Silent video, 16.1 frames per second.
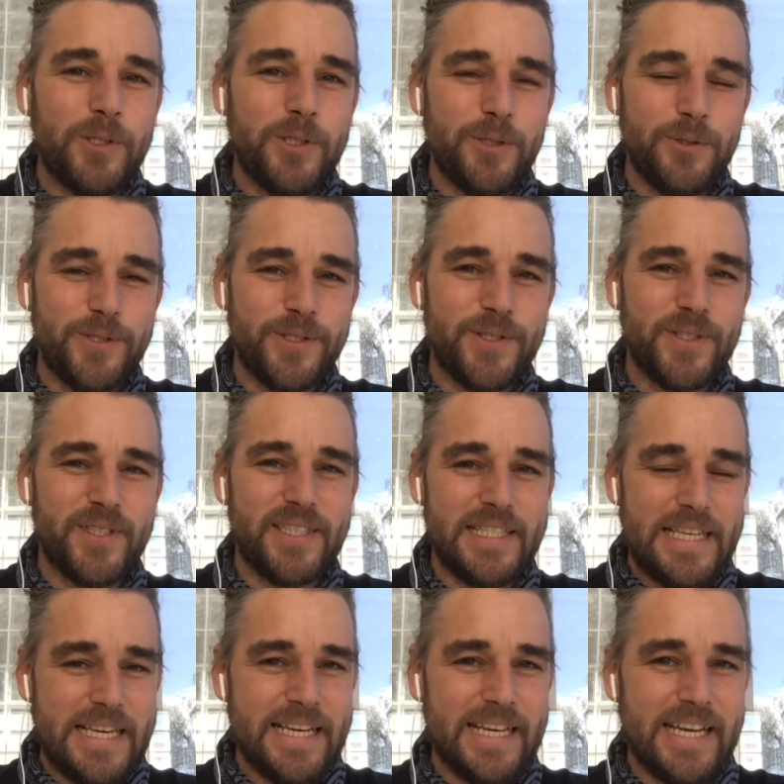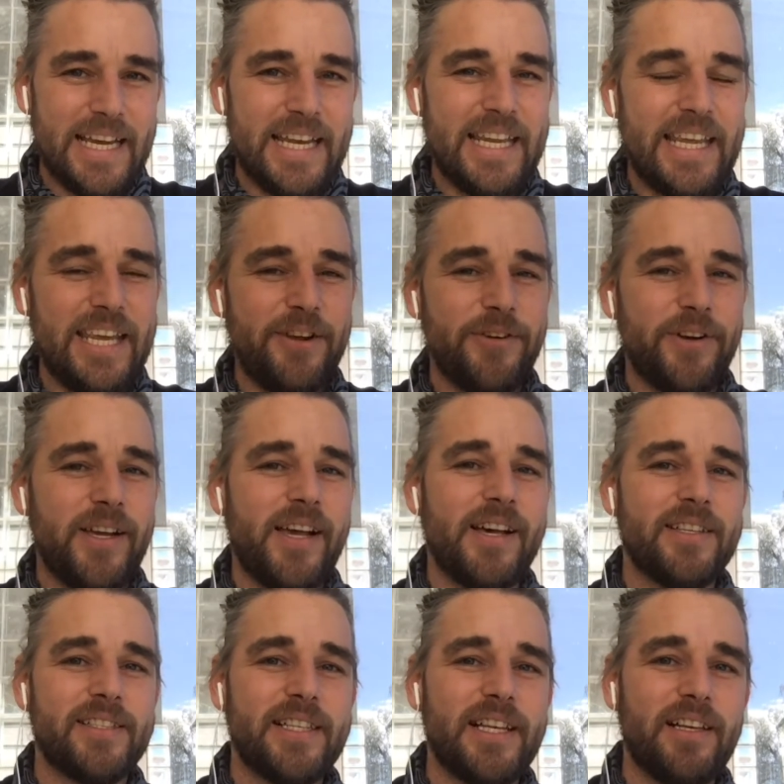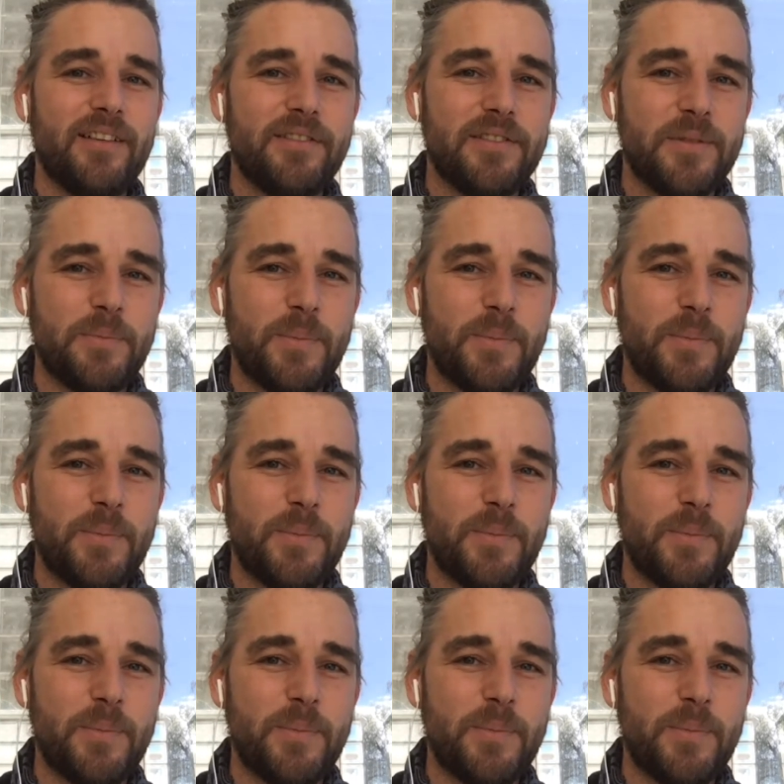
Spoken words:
used to seeing and hearing ourselves,